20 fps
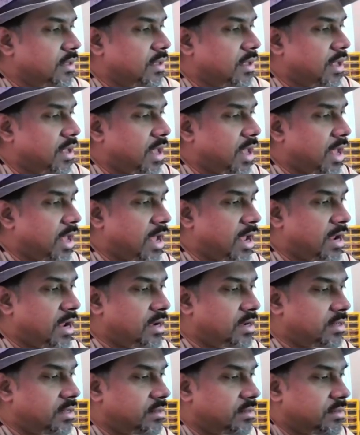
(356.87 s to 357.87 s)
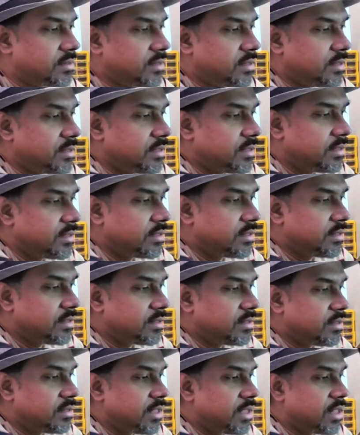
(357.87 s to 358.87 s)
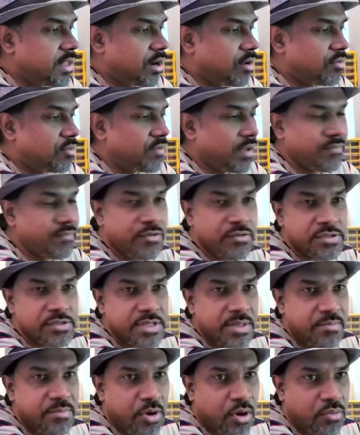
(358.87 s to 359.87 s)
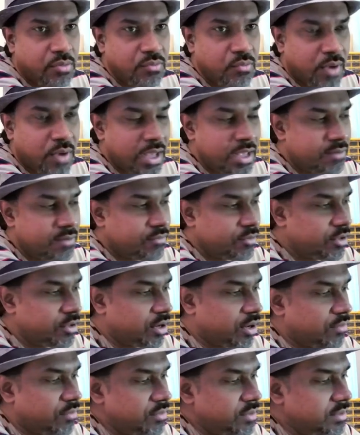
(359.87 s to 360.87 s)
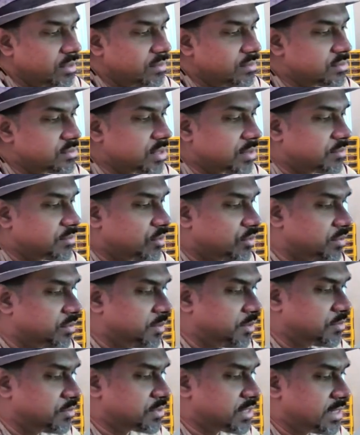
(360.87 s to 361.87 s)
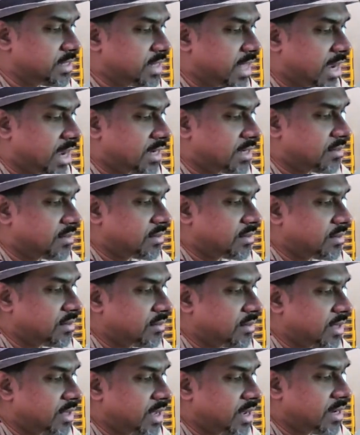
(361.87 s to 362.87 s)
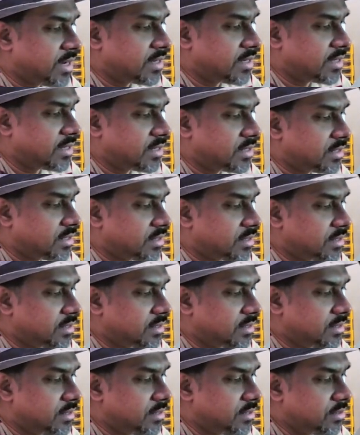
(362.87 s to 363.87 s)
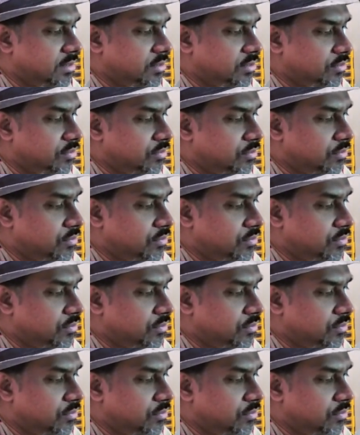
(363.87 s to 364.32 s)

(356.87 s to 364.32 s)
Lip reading: and the ground, I've used the brown wire for ground, so I'm going to be using that end to